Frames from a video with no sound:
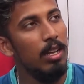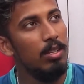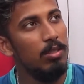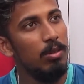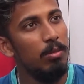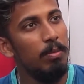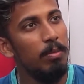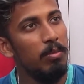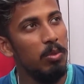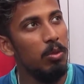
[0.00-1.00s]
So
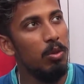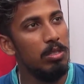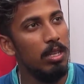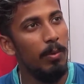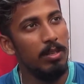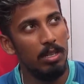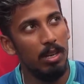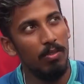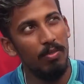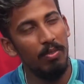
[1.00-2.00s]
those celebrations
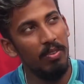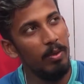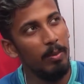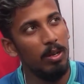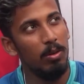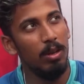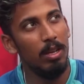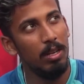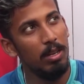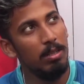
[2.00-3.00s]
are of Firmino
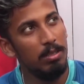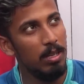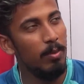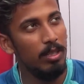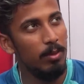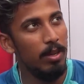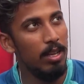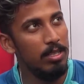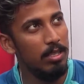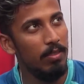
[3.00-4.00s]
and some other
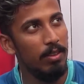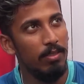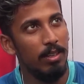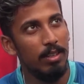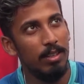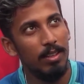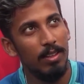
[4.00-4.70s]
players in the FIFA.